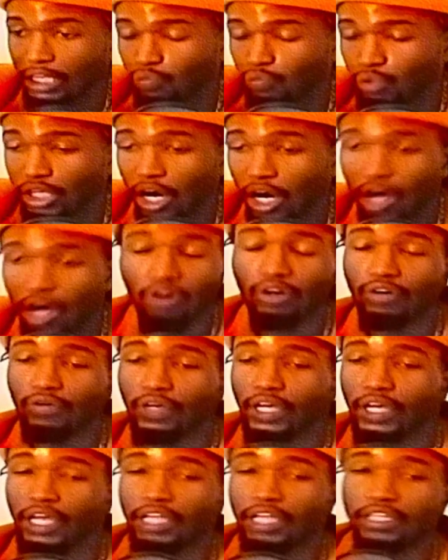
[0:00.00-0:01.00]
all going,
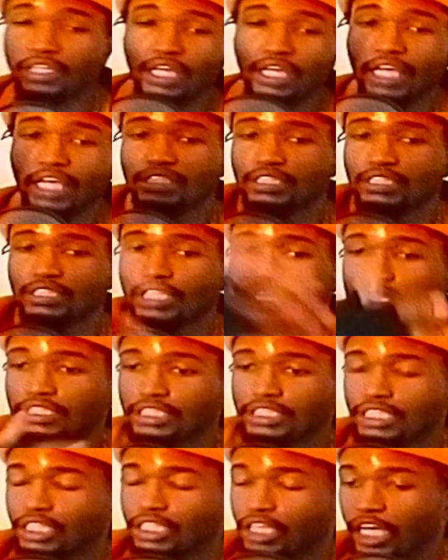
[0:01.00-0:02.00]
the XCLNT
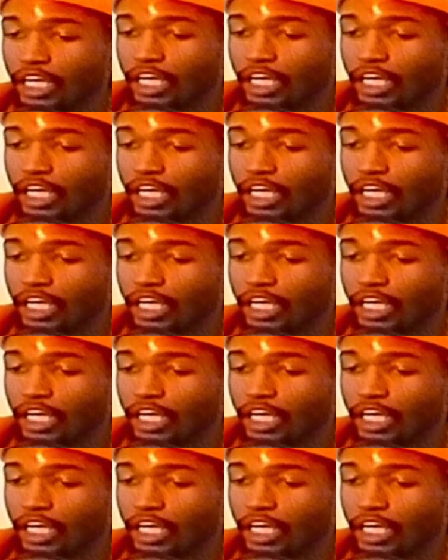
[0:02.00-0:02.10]
gang,